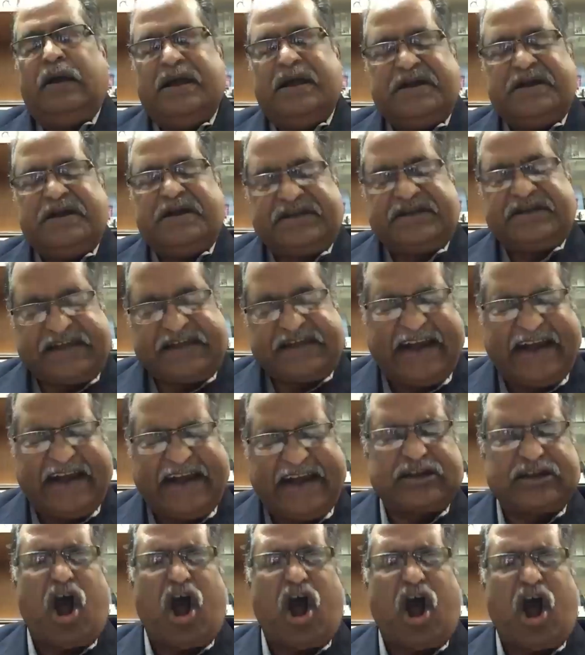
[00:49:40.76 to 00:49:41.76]

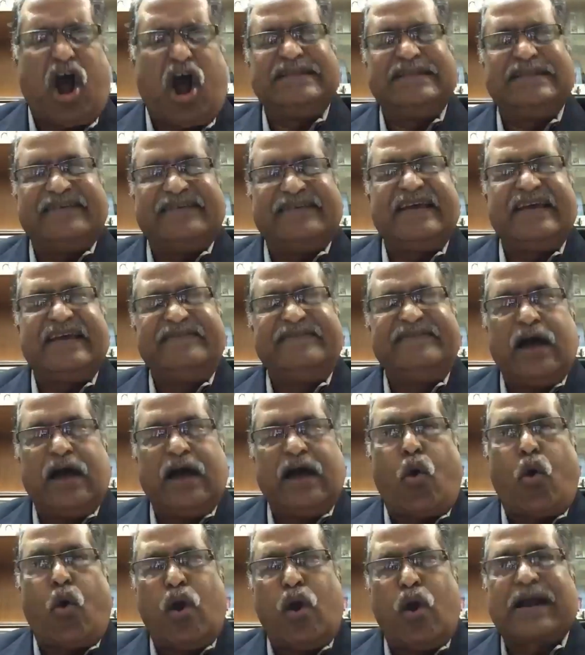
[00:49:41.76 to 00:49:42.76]
TikTok, in the sense the
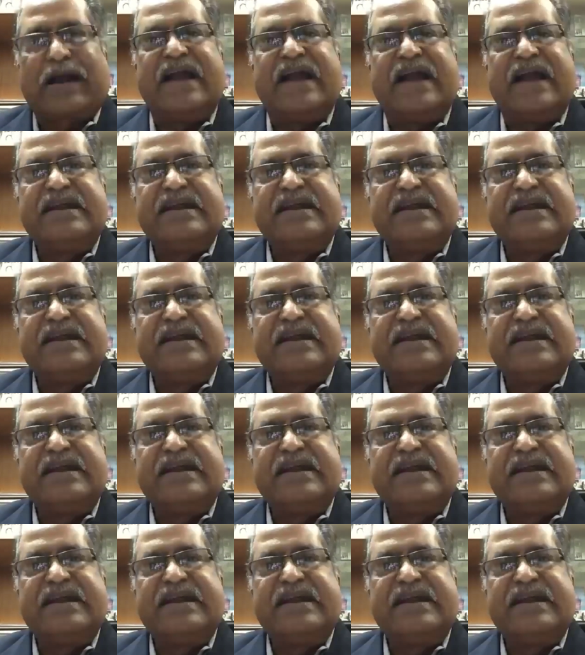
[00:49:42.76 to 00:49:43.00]
whole country